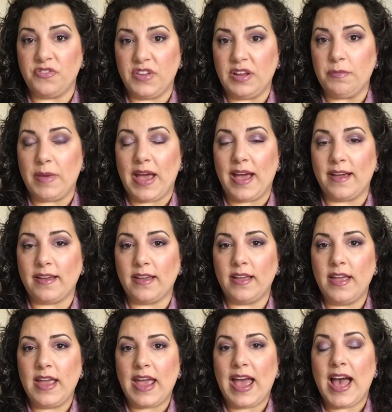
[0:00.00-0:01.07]
feedback
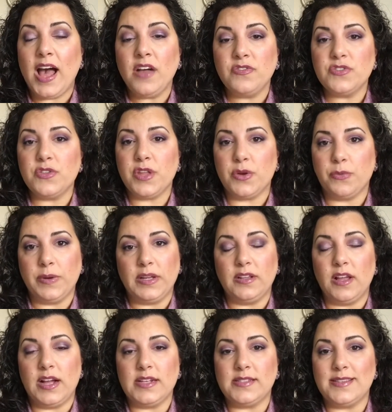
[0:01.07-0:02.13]
after they
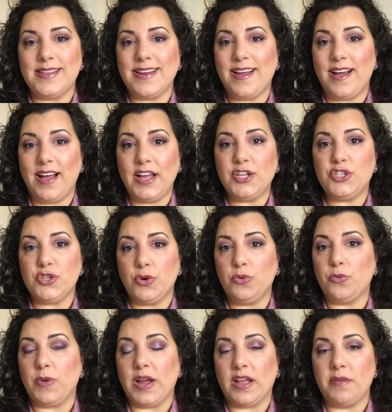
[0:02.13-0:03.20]
realized that I
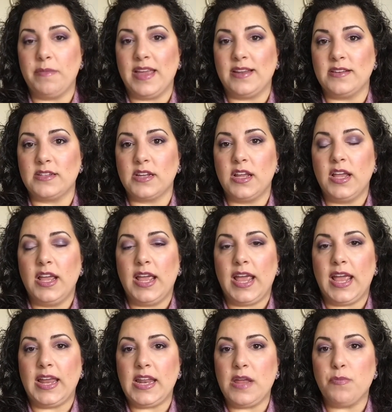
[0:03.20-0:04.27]
don't recommend
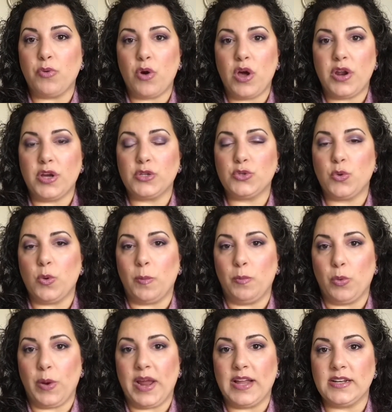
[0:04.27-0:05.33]
any product or
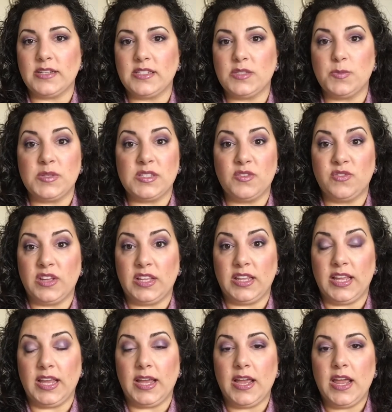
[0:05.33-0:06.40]
brand
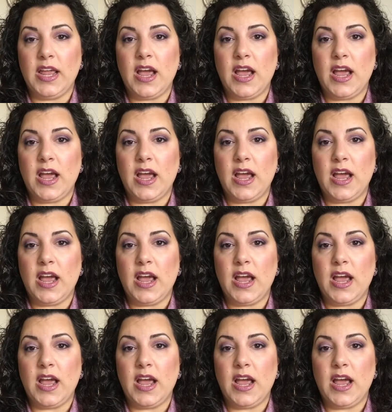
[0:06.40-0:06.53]
specifically.